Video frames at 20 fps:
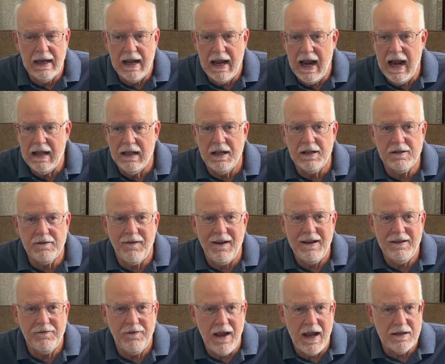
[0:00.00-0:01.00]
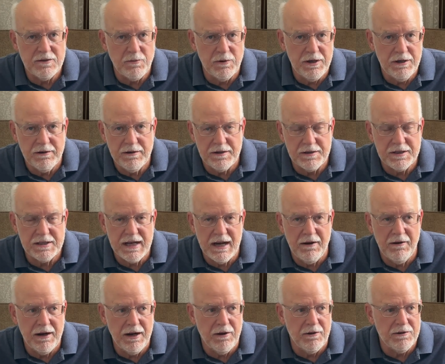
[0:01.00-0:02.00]
And let's face facts, when you're in a
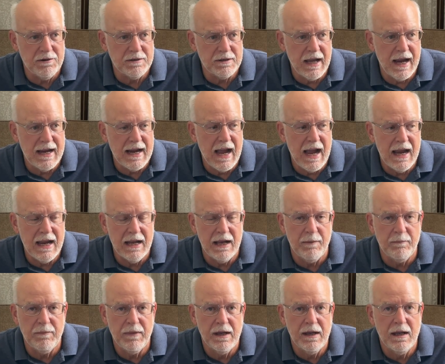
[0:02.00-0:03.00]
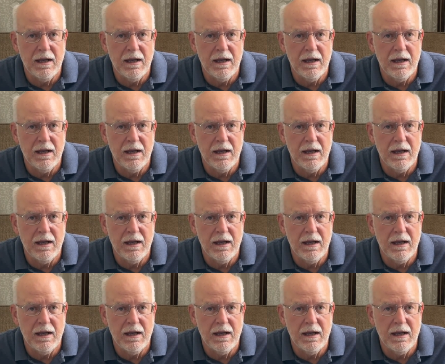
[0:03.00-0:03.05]
stereo like I am,